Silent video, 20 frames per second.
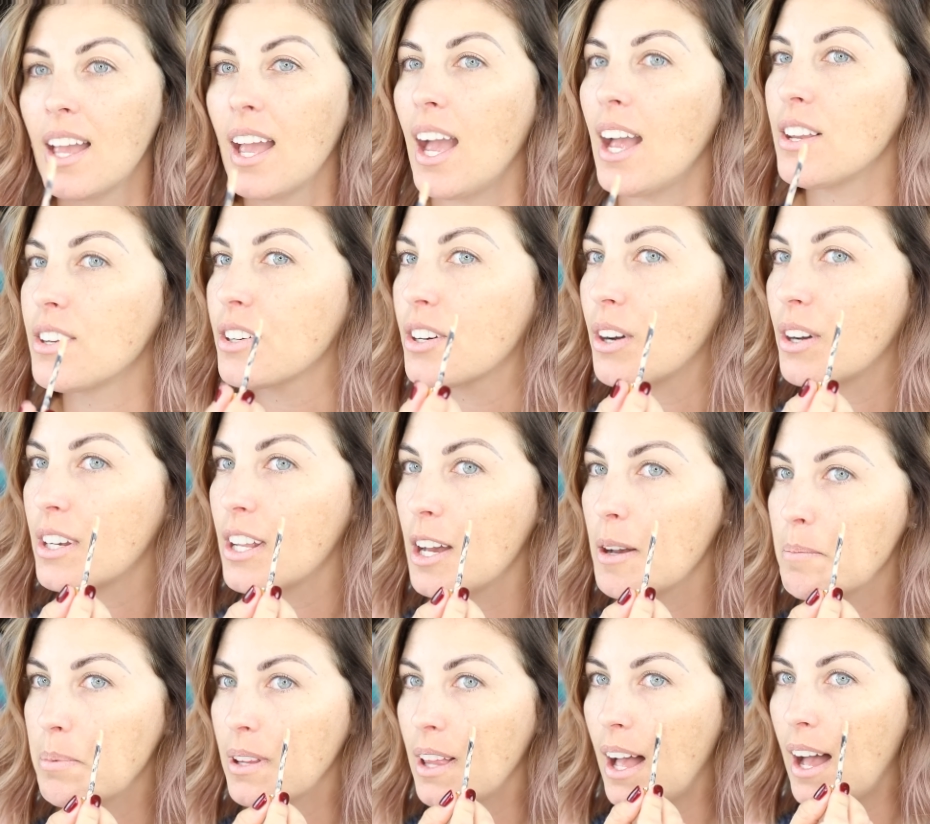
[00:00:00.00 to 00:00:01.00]
and you're going to
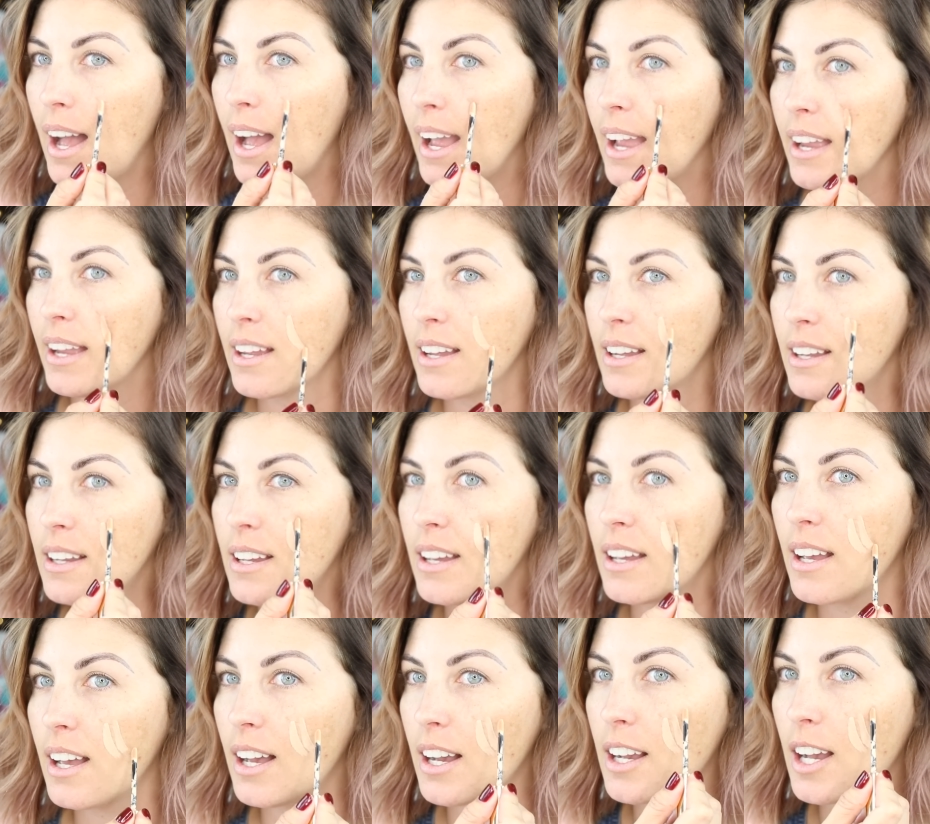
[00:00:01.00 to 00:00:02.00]
apply
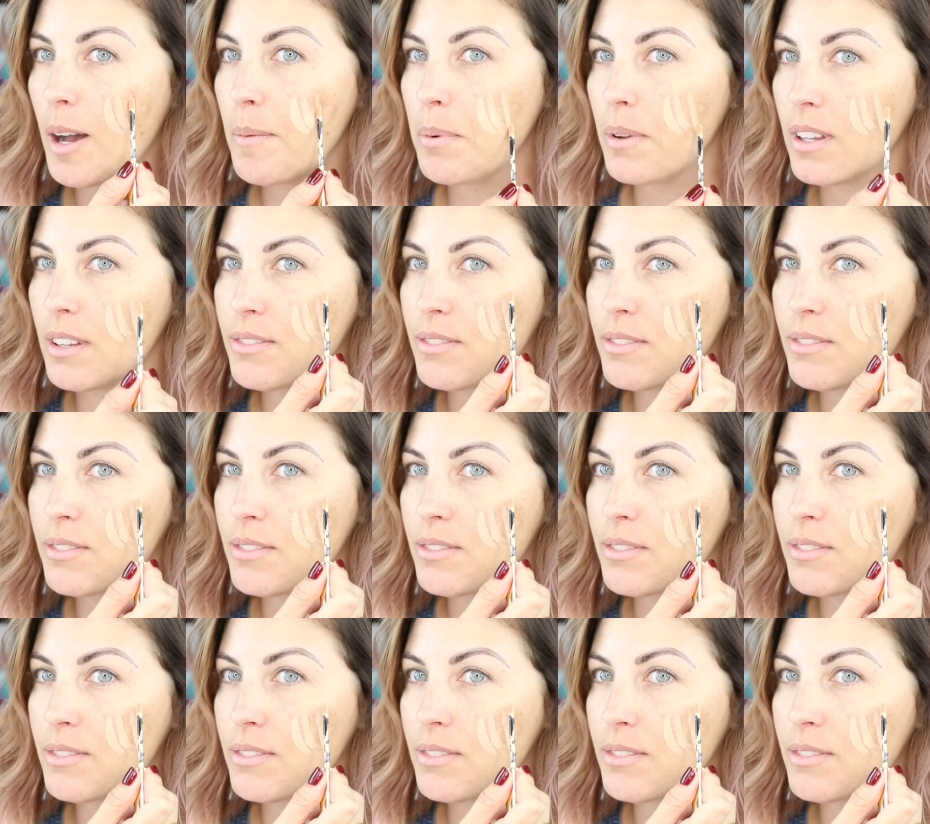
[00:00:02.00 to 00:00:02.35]
a couple